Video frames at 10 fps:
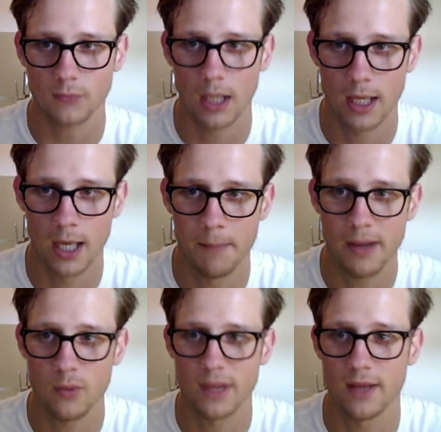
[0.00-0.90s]
By
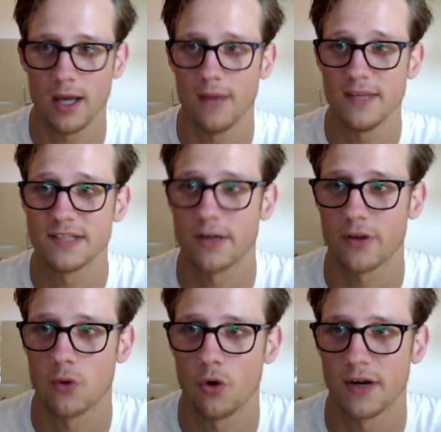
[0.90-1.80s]
the way, these are the
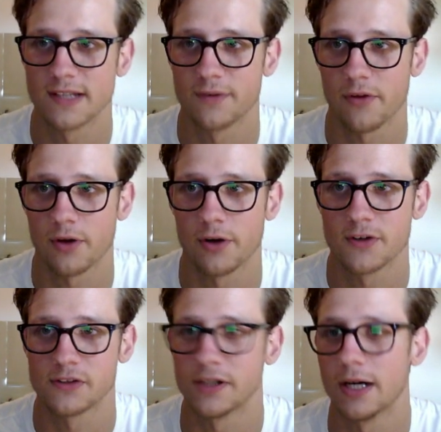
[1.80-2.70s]
coordinates for the
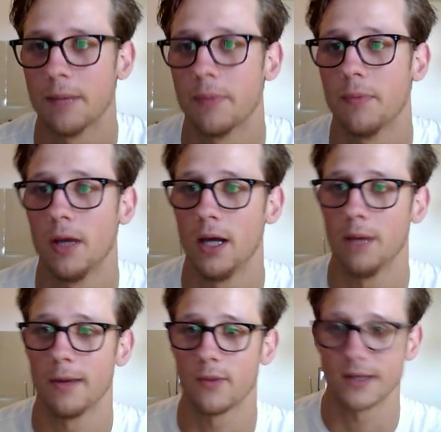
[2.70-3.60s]
cursor here up,
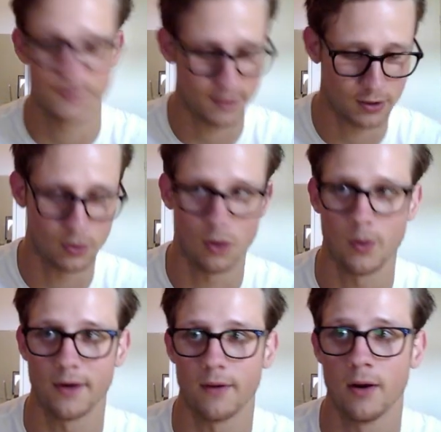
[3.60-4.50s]
by the way, so that you know
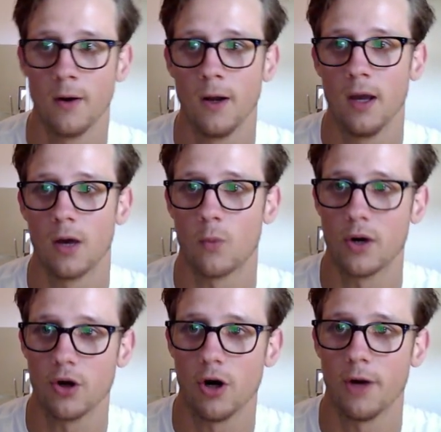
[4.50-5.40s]
where
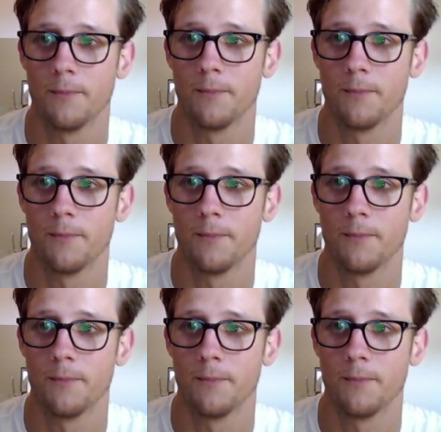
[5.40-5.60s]
you are.